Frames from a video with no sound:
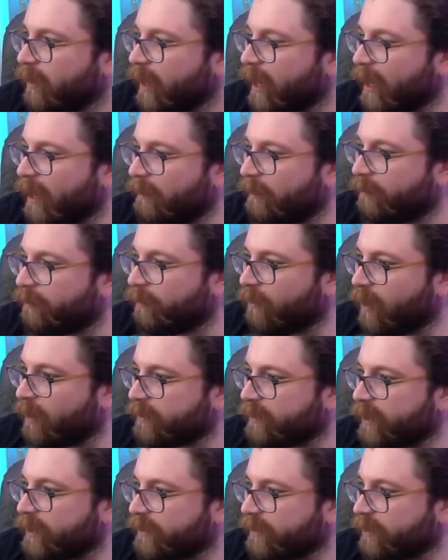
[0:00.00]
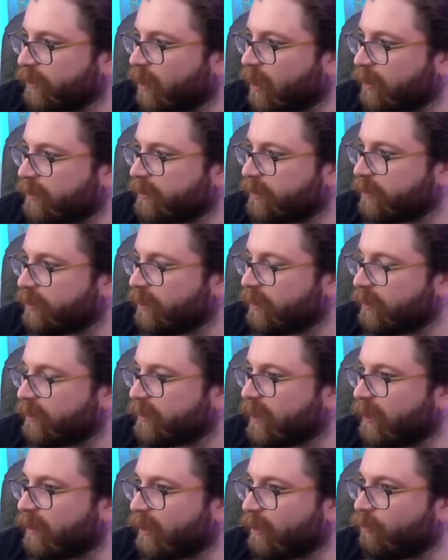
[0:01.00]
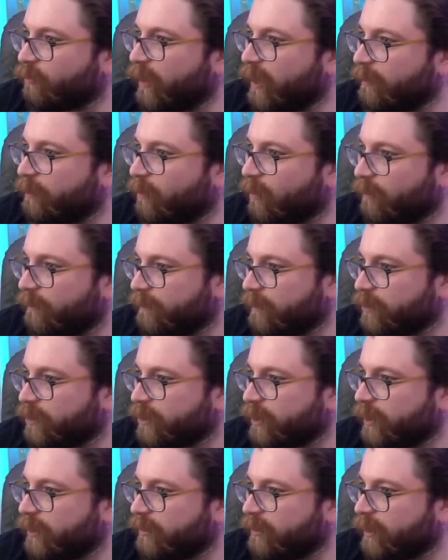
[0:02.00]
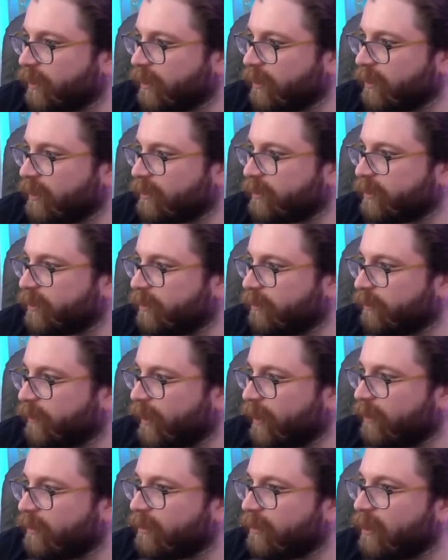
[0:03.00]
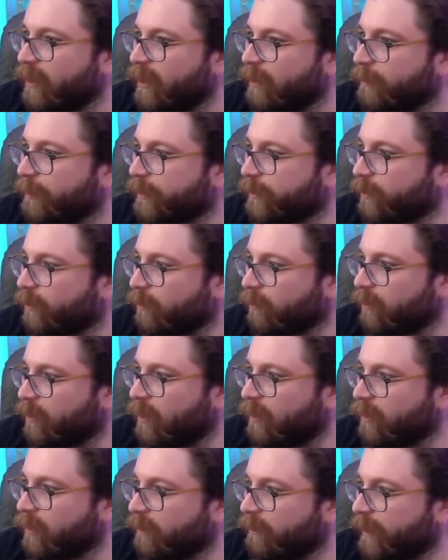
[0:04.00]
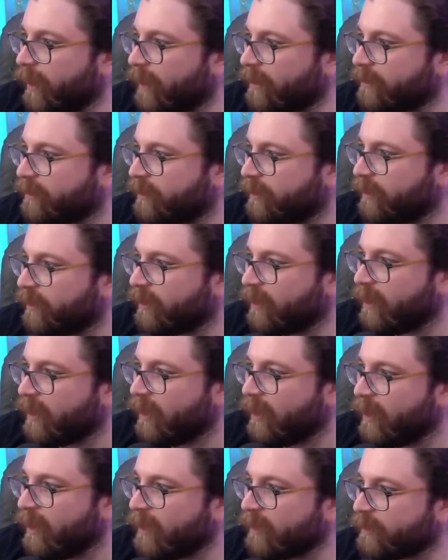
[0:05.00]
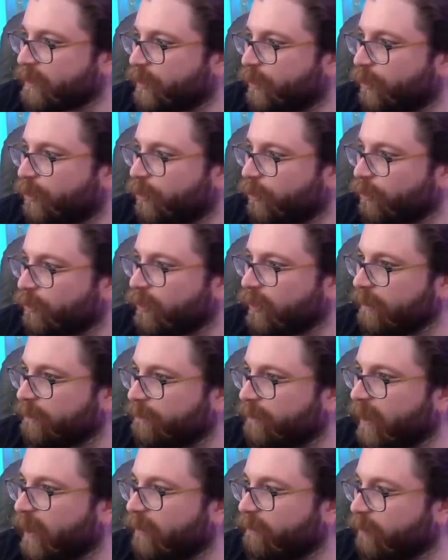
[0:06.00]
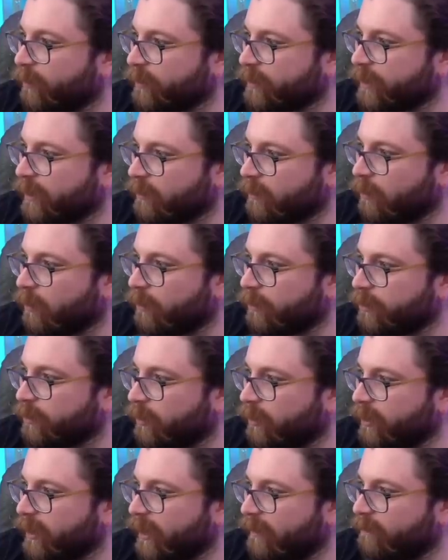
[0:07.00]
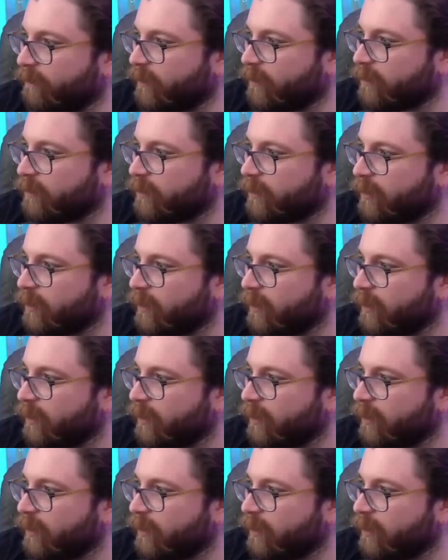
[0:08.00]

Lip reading: at processing oxygen, it's got like way more of the shit that it needs to do that, but their lung capacity is 35% larger on average.